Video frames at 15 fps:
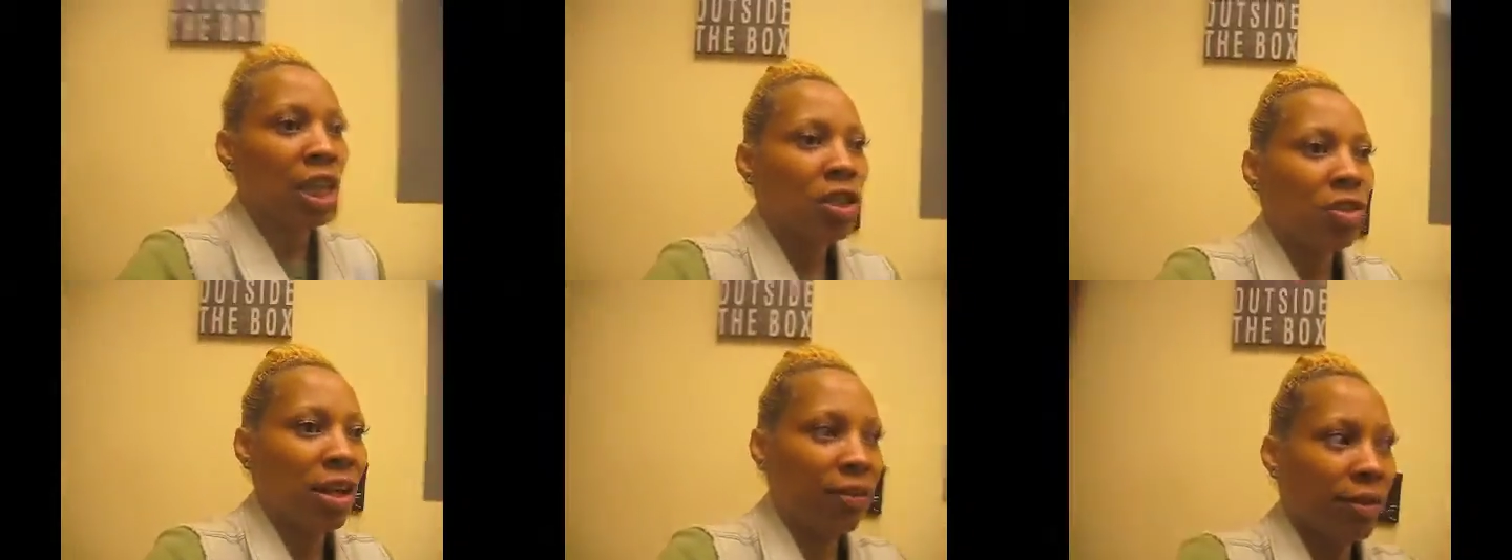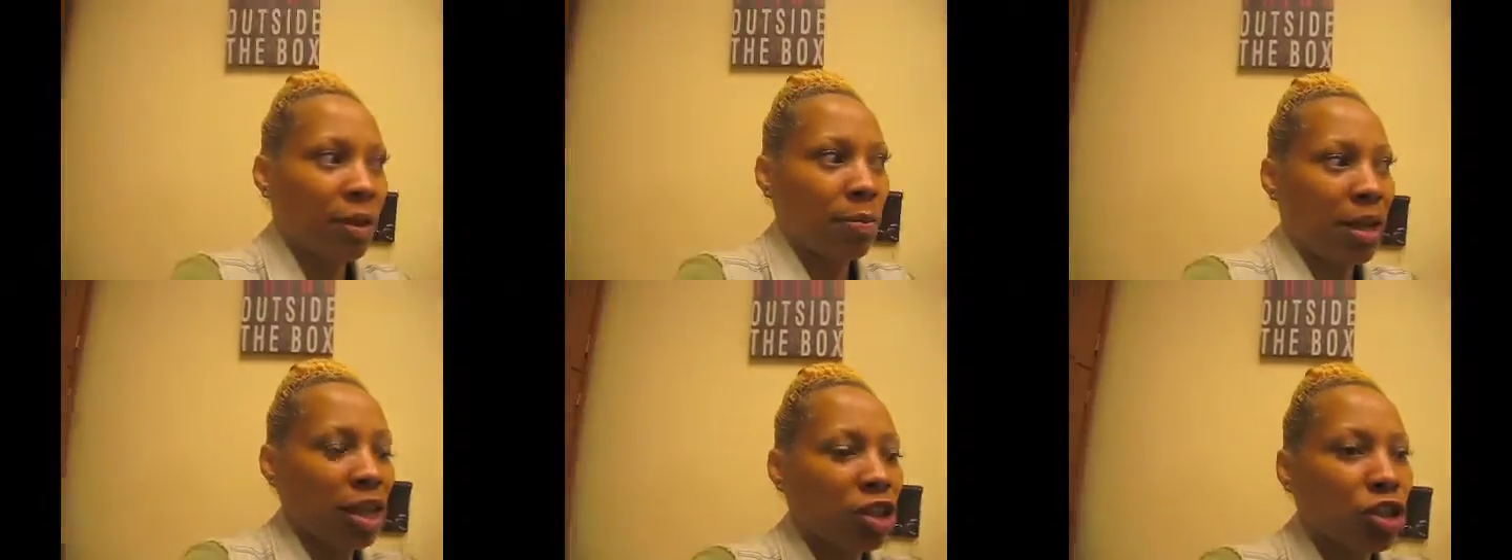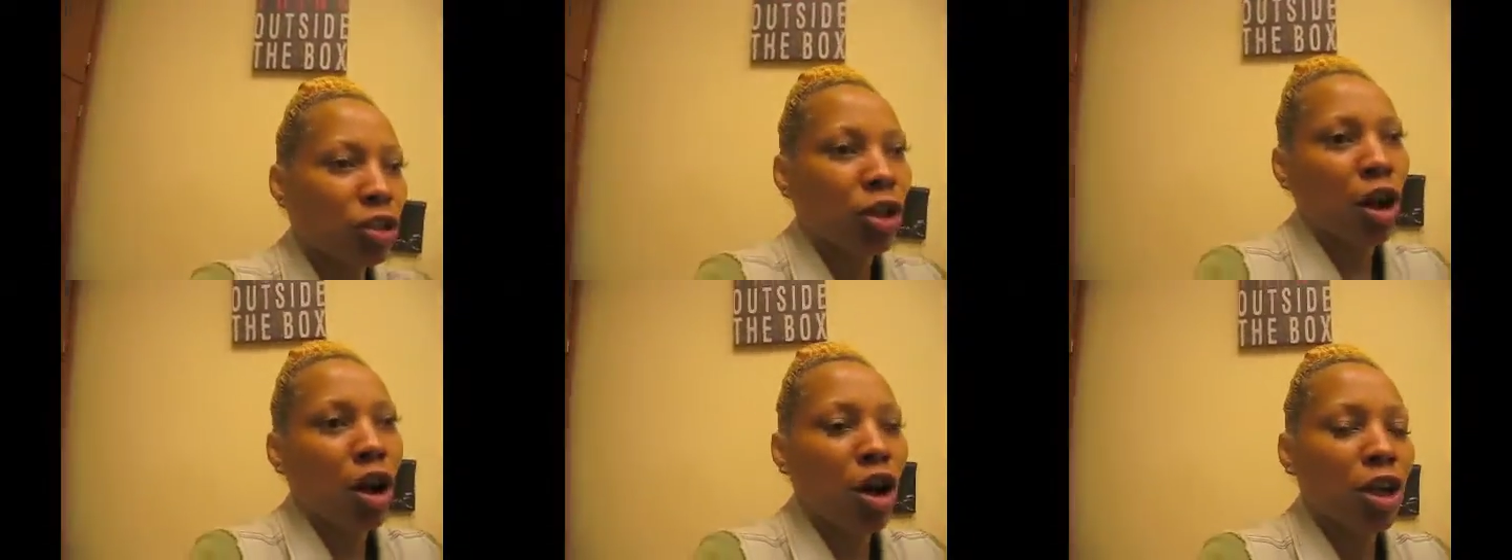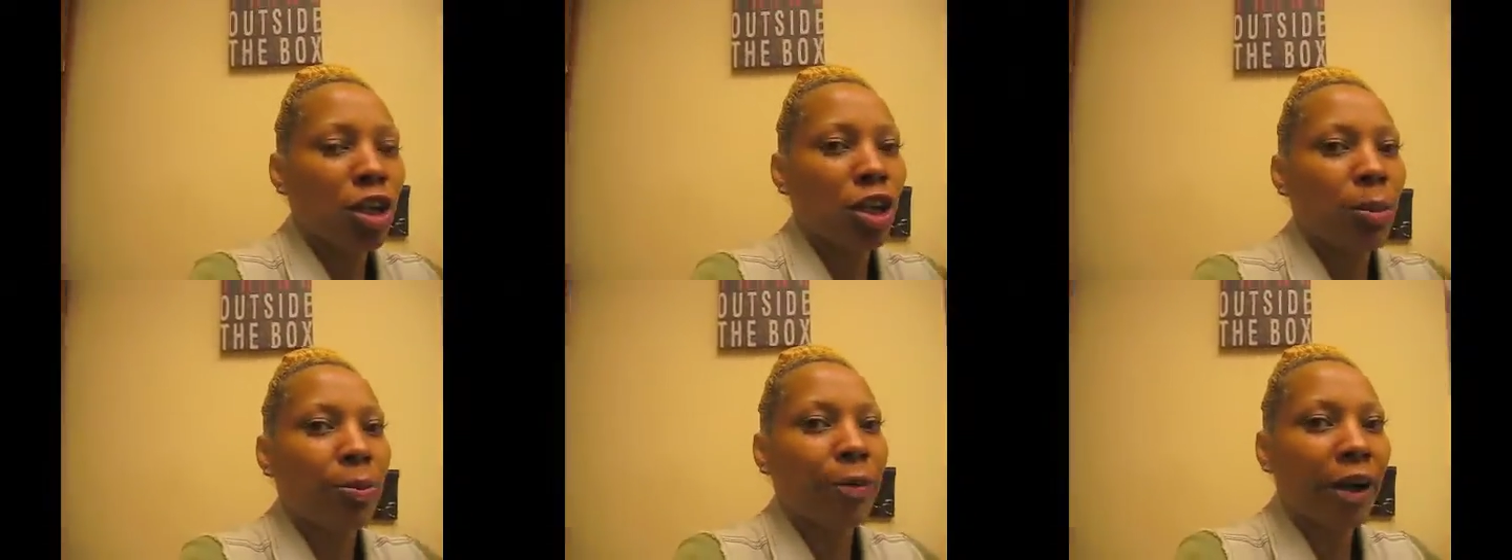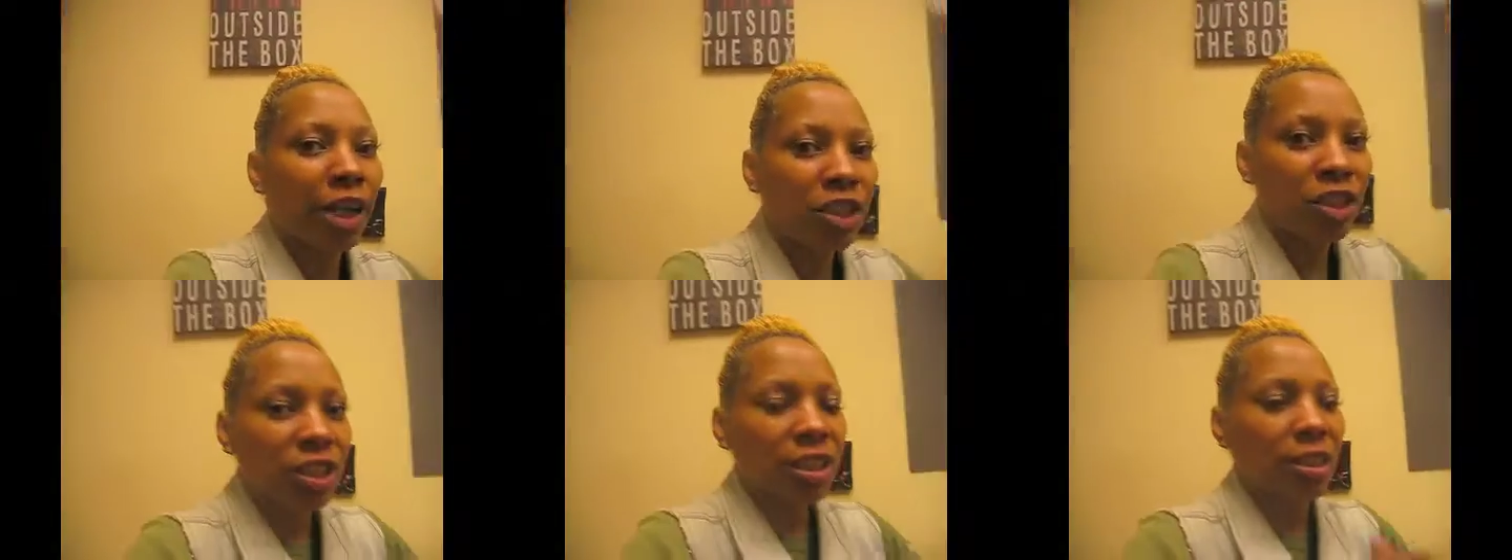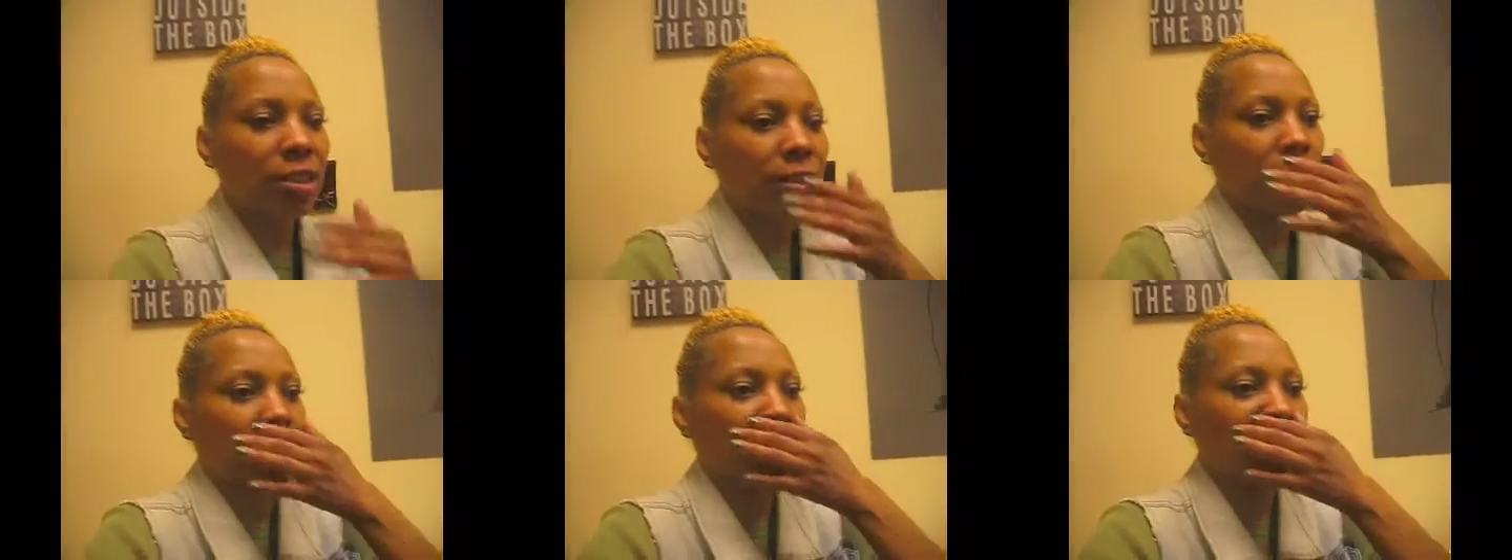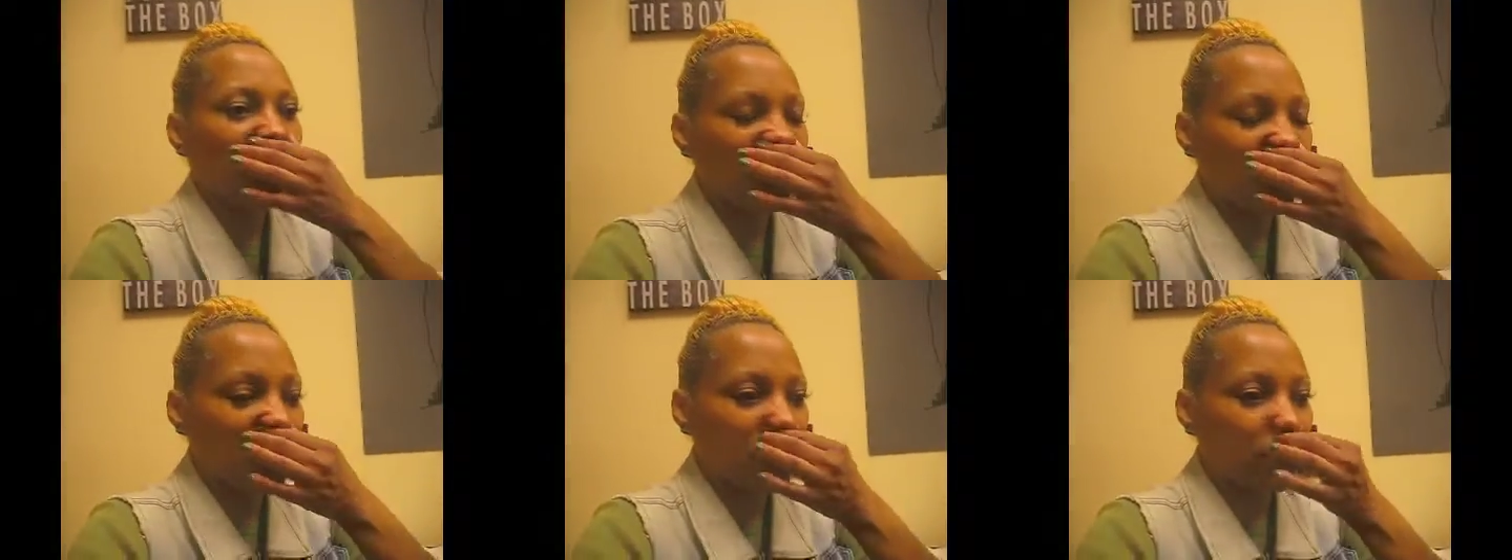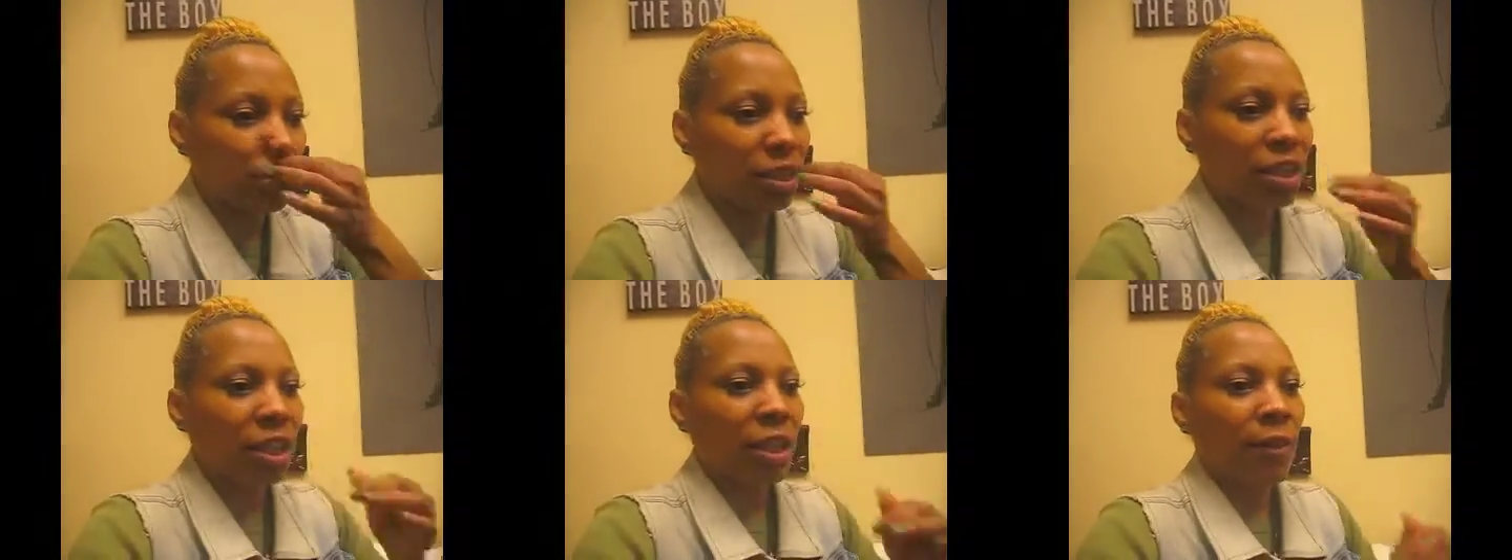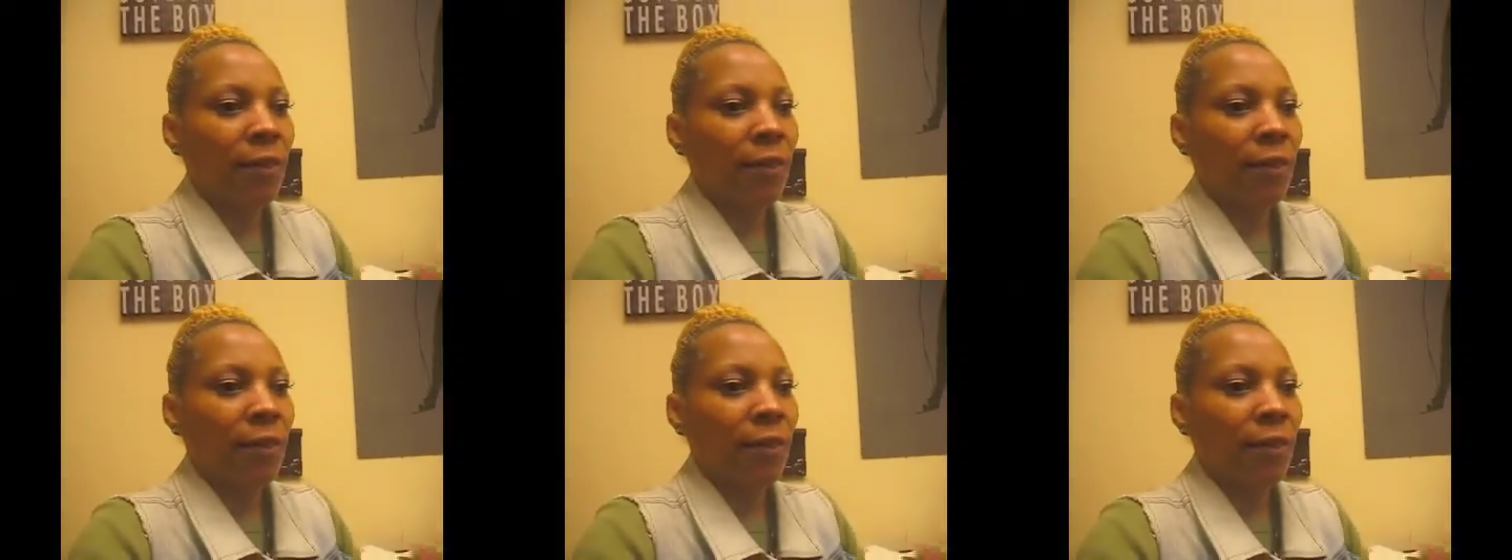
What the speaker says: You have to make sure all your brushes and combs